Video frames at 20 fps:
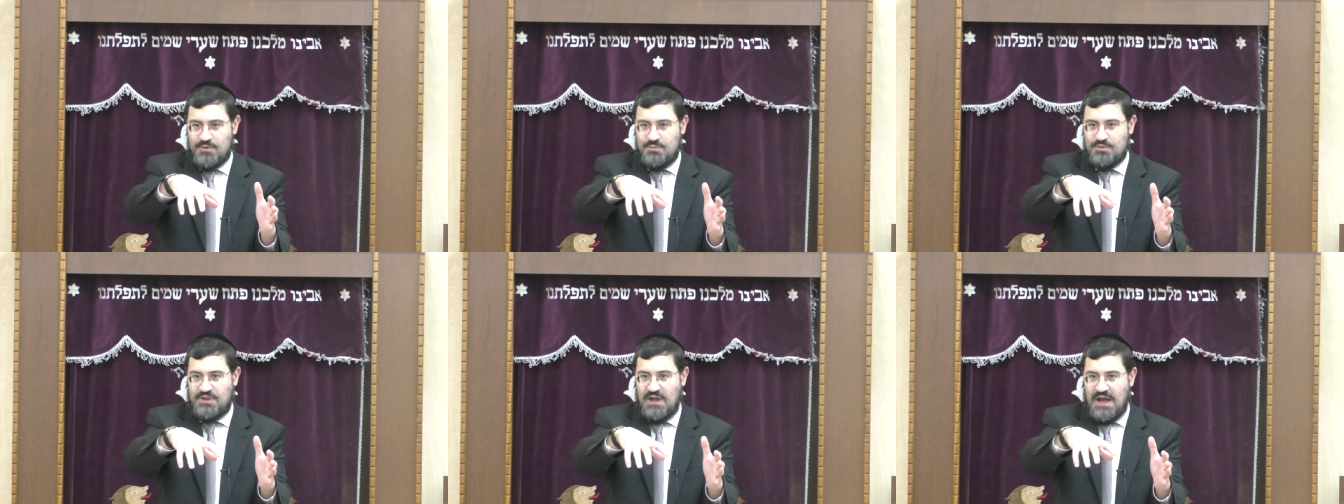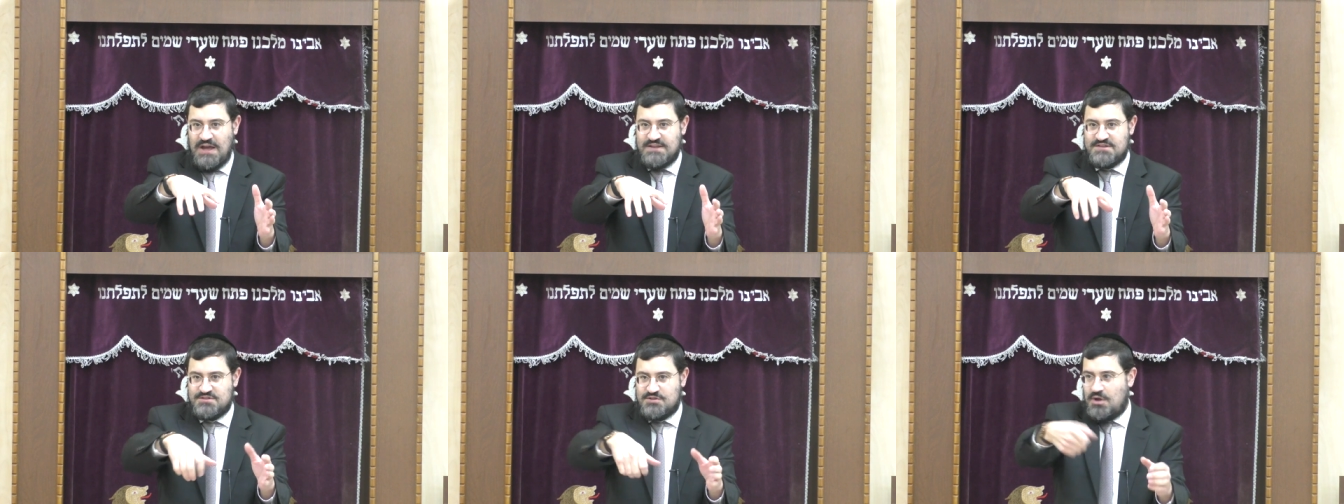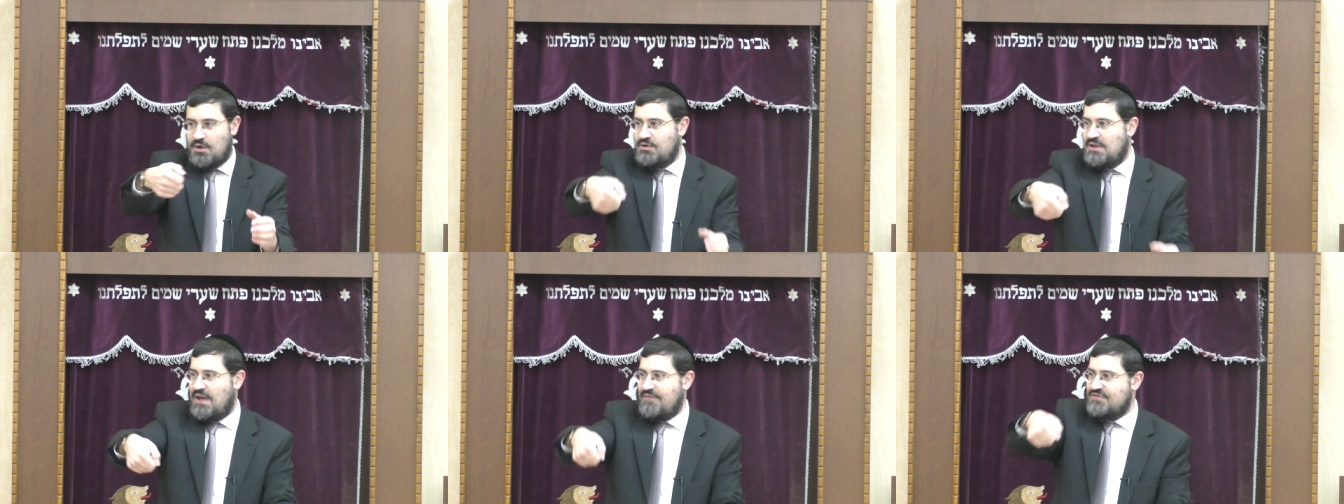with the ice, you
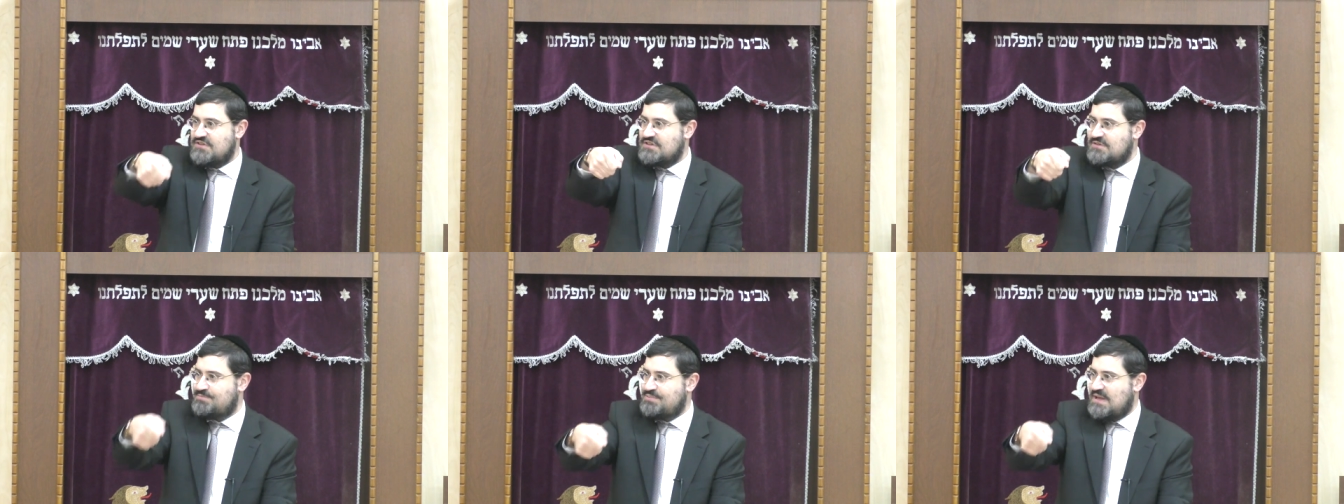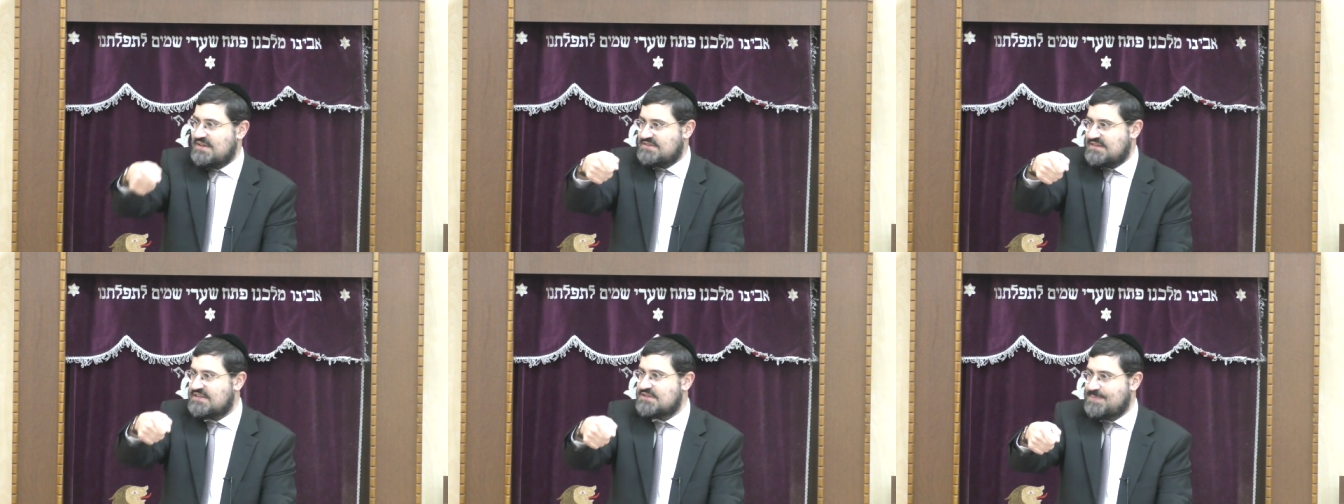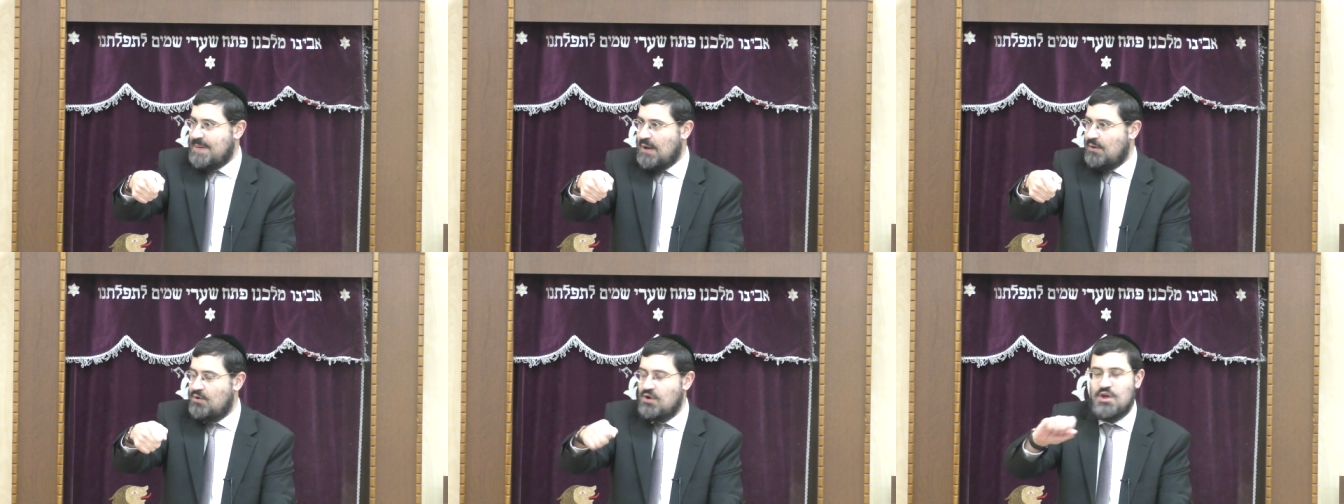know, and you have this plastic
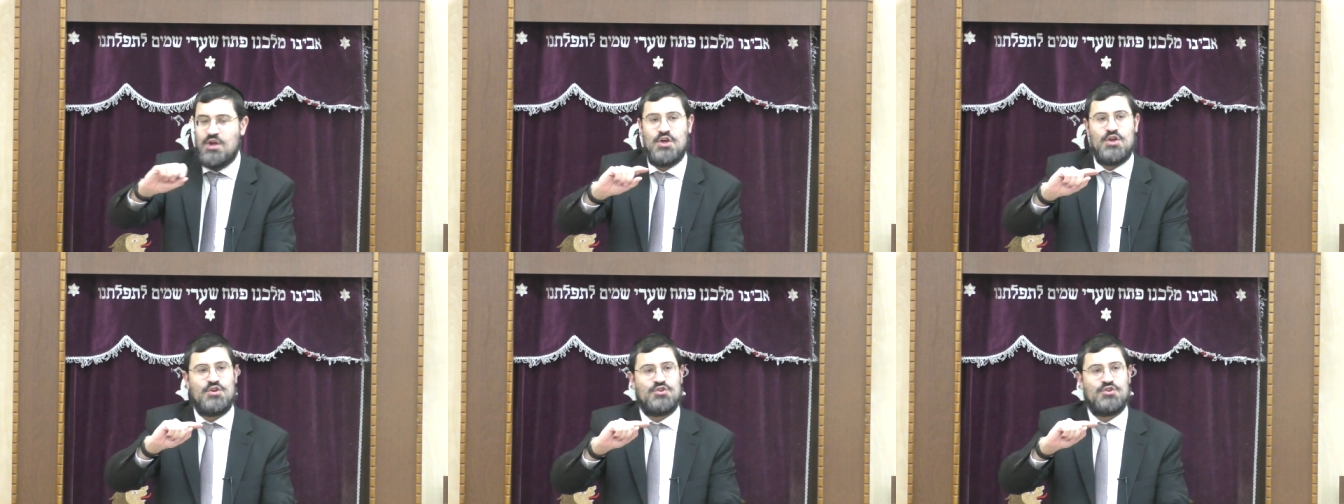spout.